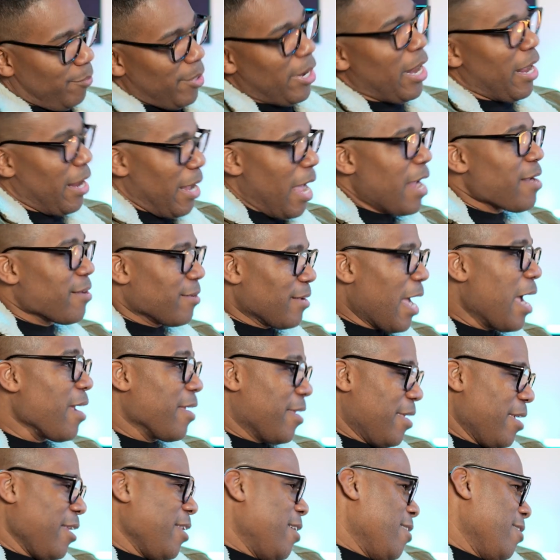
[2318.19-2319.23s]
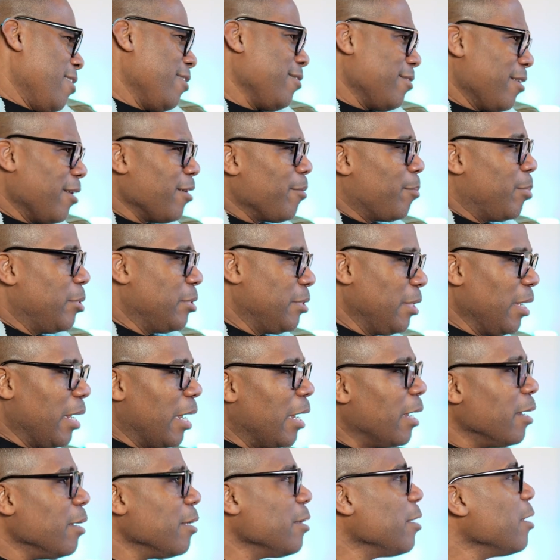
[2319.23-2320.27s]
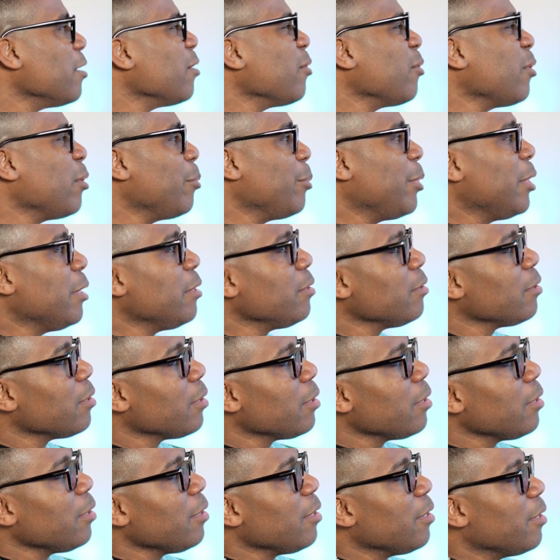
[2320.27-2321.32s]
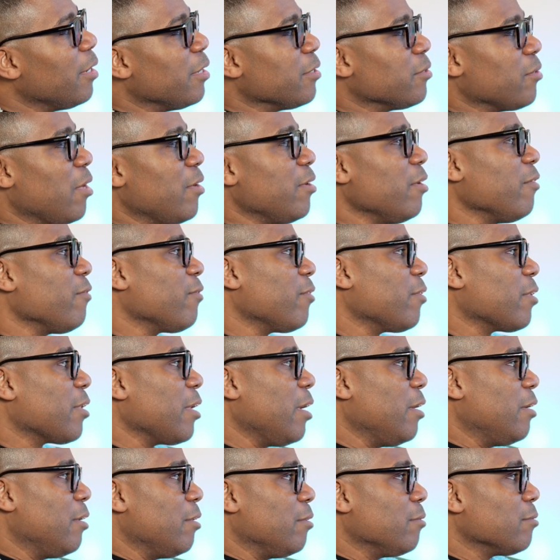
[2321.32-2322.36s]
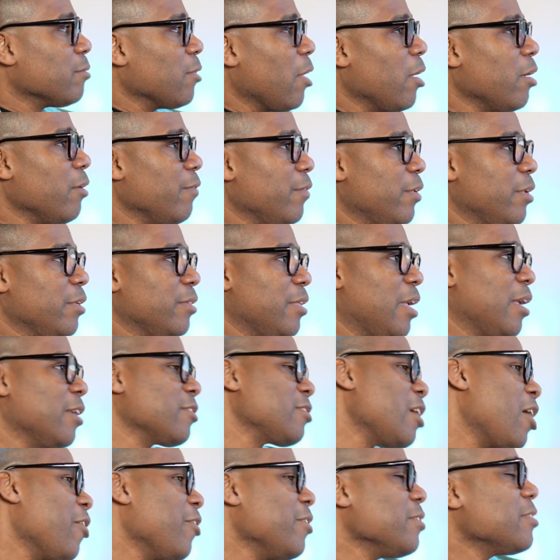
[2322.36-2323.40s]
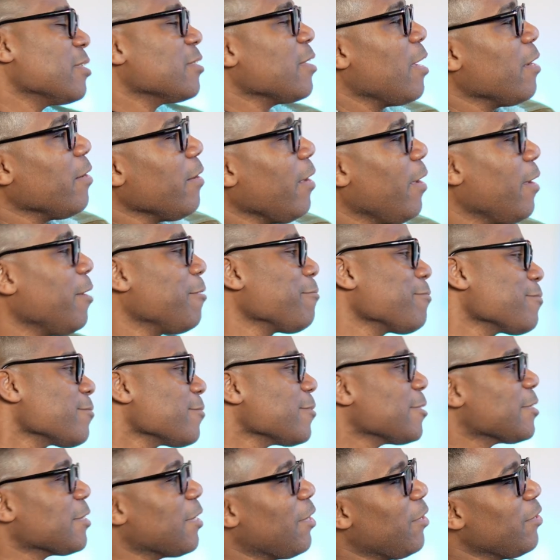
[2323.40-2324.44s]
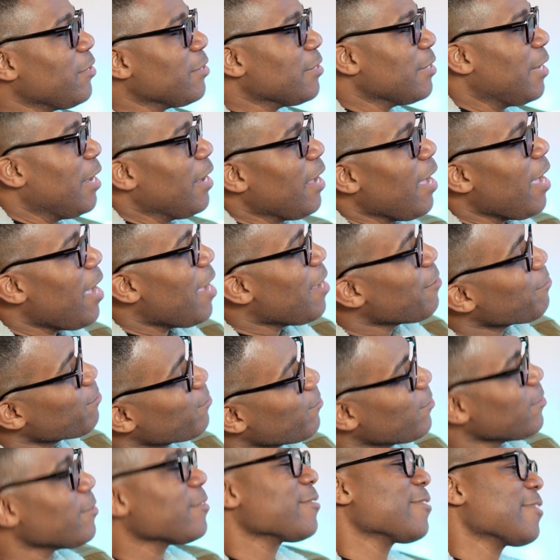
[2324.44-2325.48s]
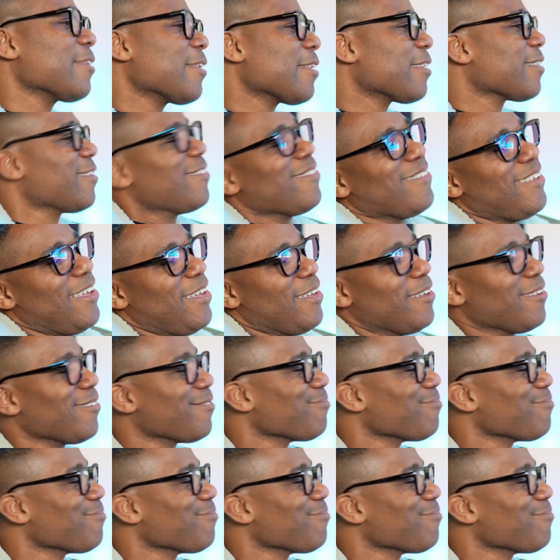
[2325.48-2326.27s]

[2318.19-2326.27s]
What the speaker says: But I get it 100%. You know what I mean? Yeah, so I never kind of thought of anything. It's always just like, it's always like, hey, like,